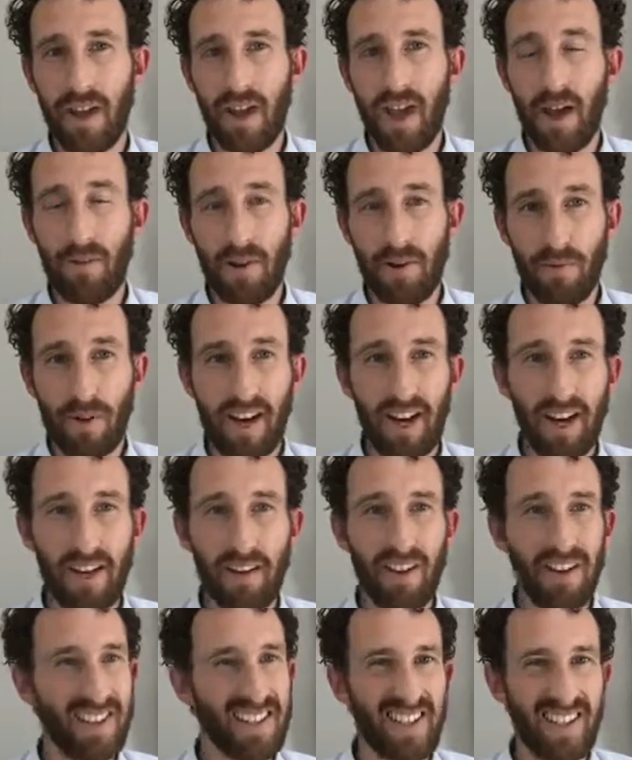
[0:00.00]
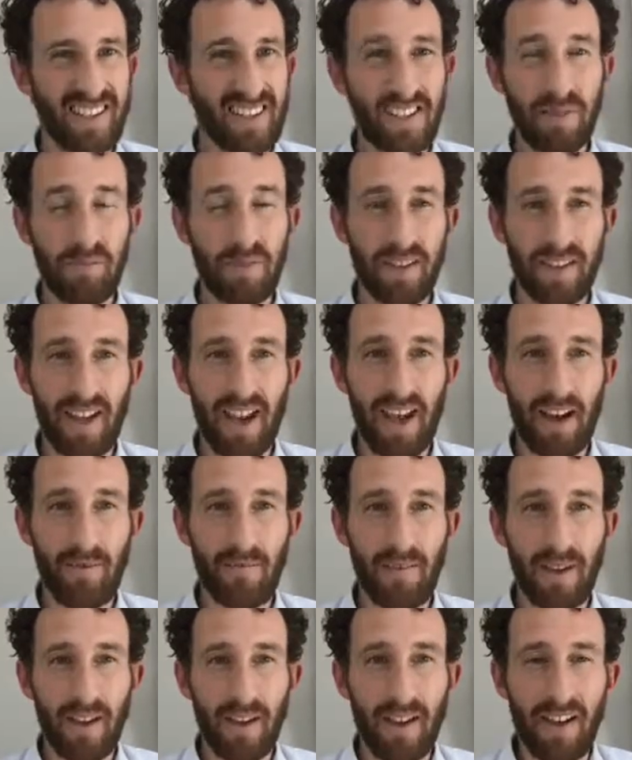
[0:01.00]
and we recognize that it's simply that.
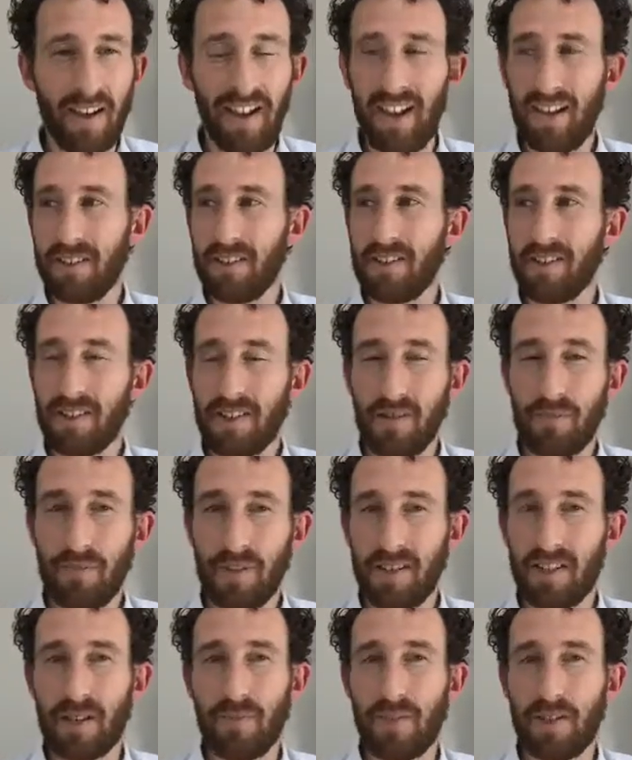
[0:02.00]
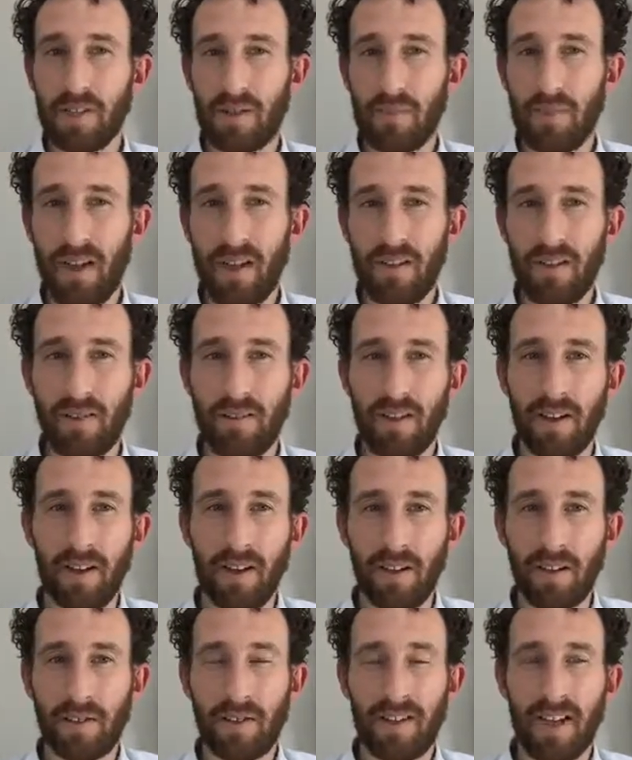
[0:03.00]
It's just simply someone's opinion.
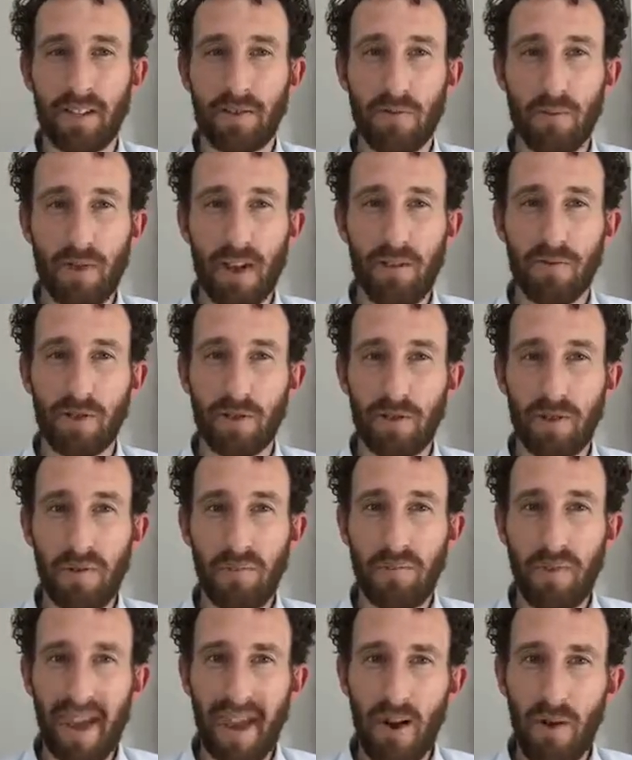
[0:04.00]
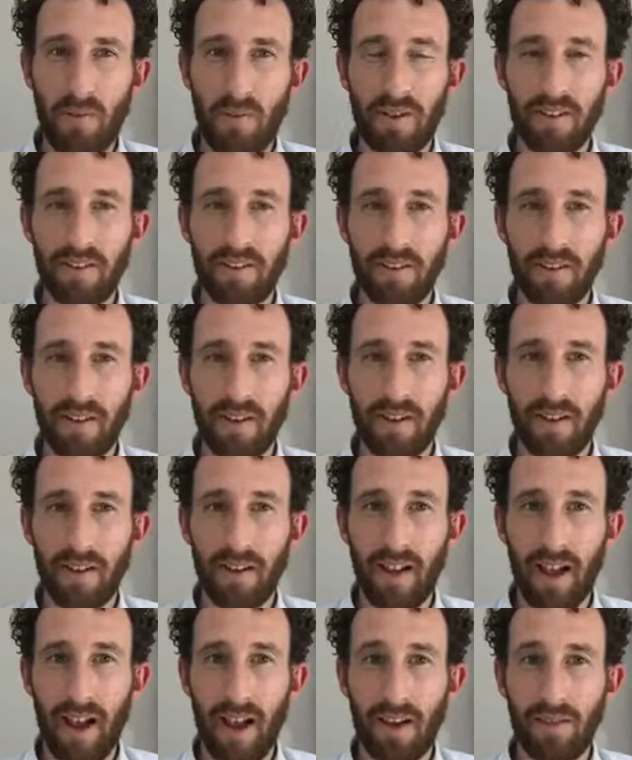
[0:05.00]
So that's when we have true empowerment
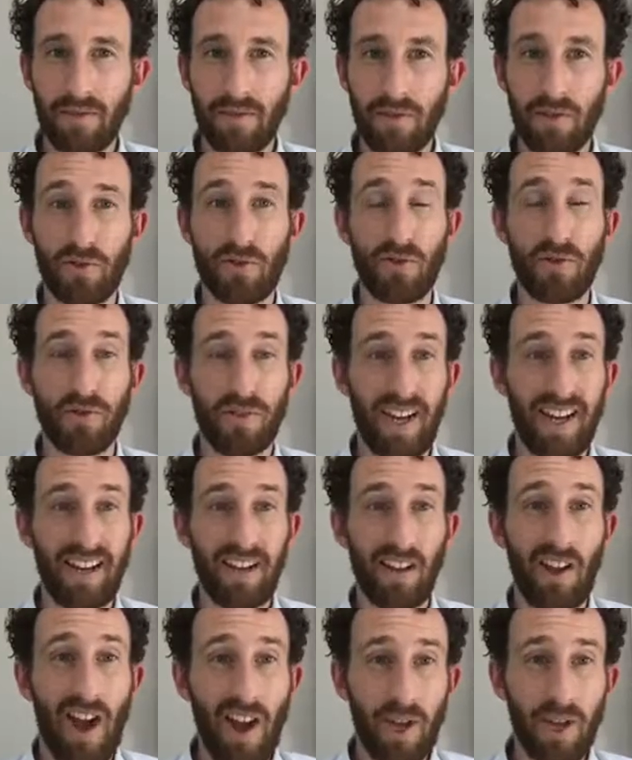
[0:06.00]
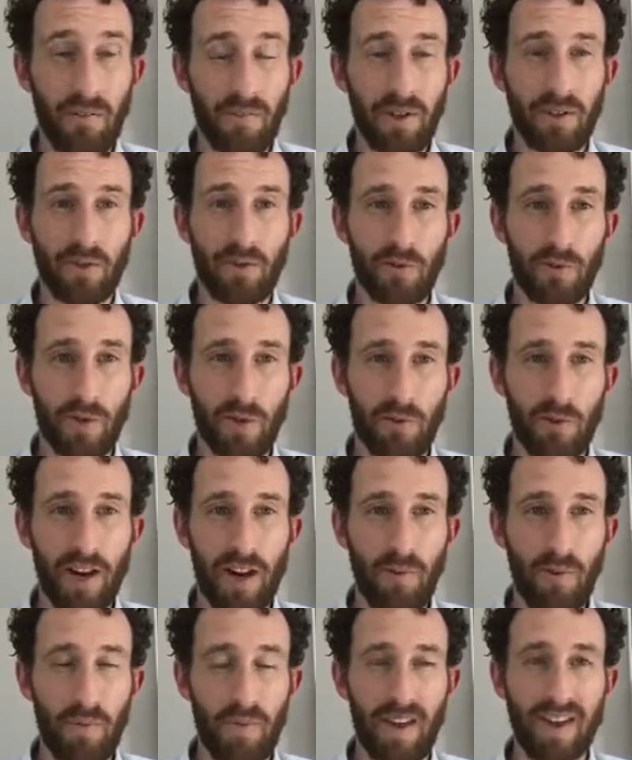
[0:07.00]
and true enlightenment to a degree,
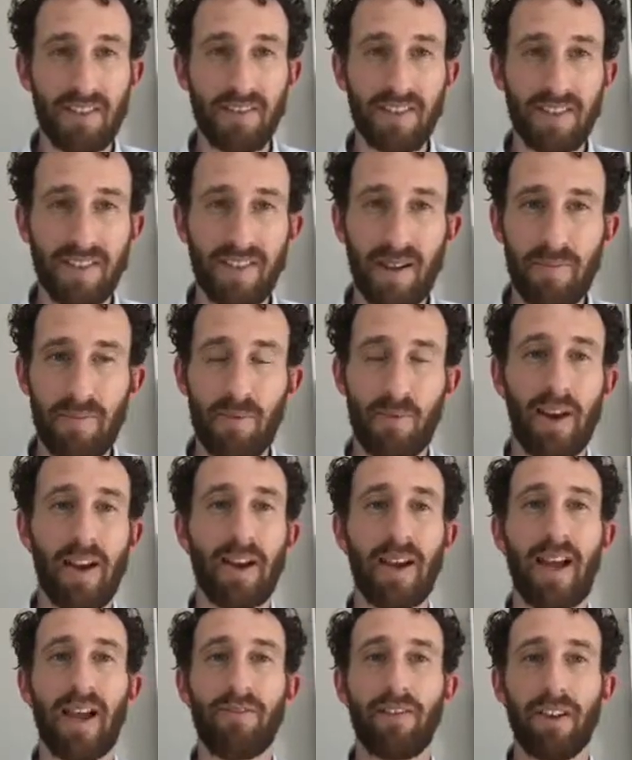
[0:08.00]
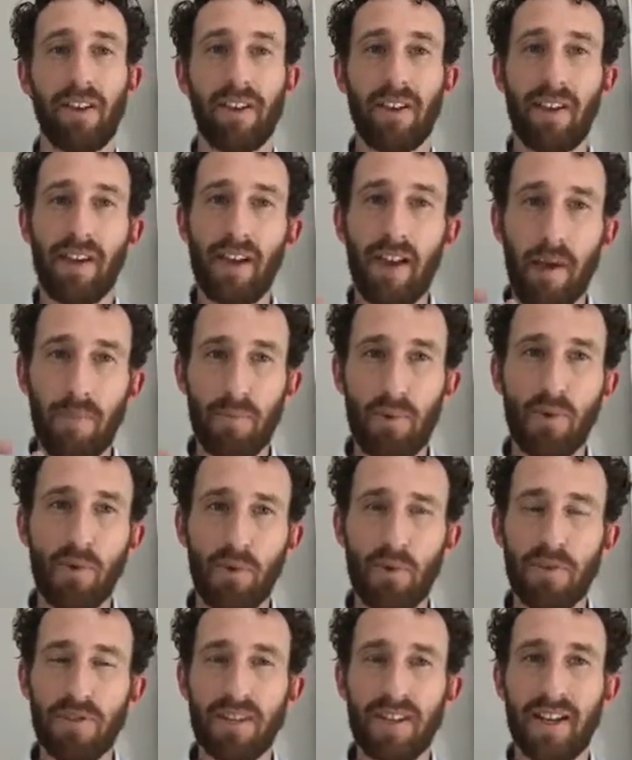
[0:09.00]
when we can separate and have a
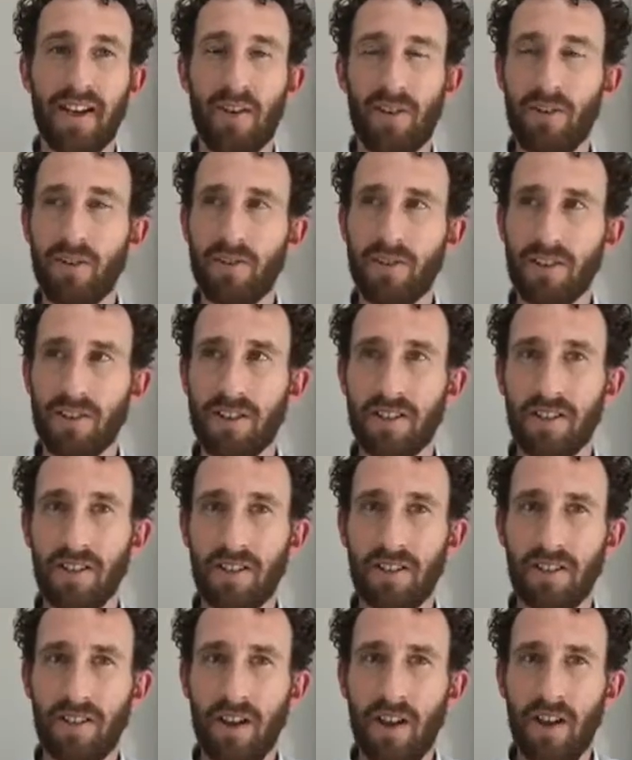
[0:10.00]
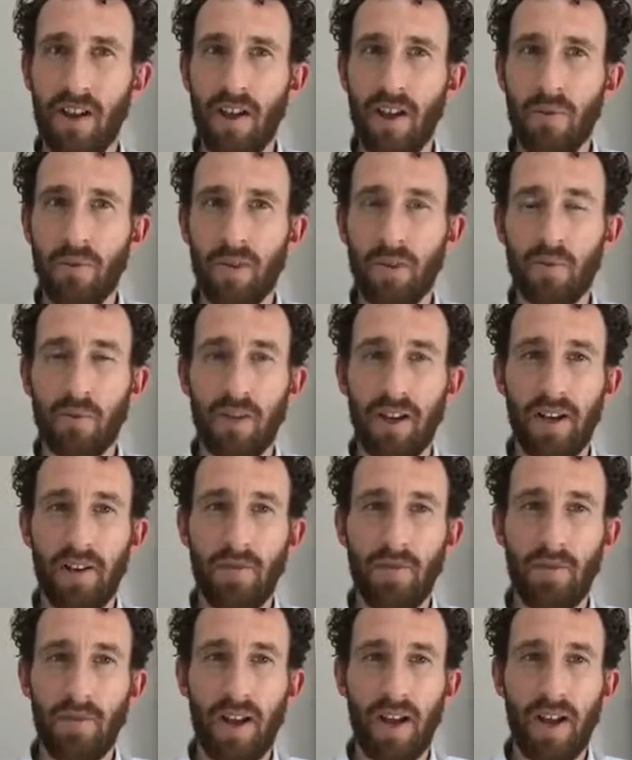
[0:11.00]
pause in our consciousness
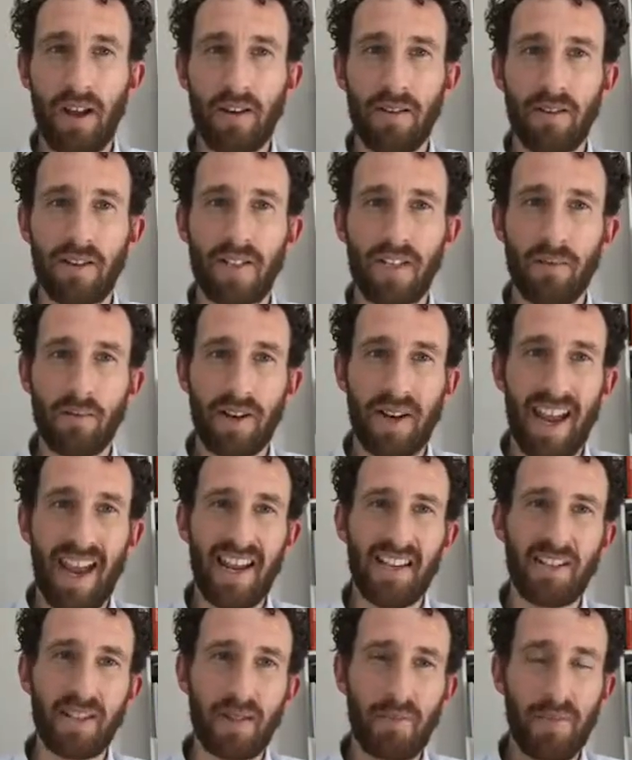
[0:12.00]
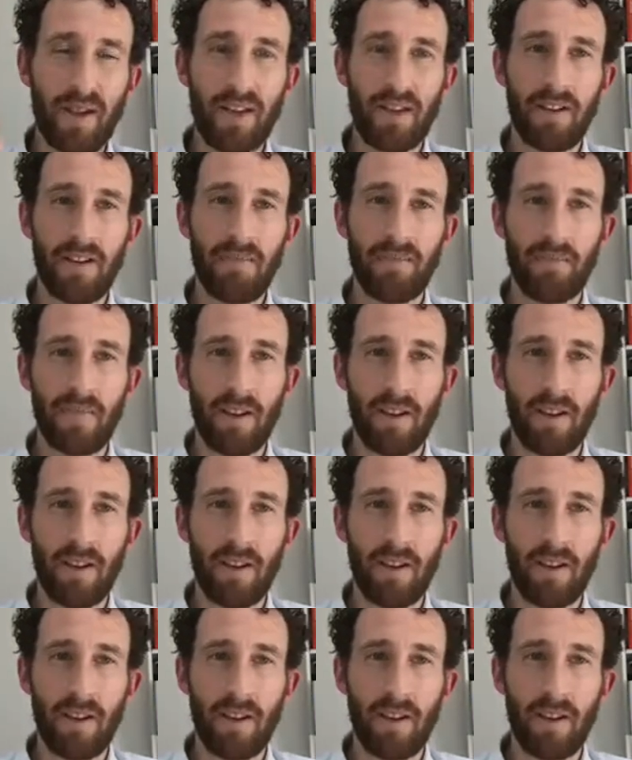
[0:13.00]
between when someone has an opinion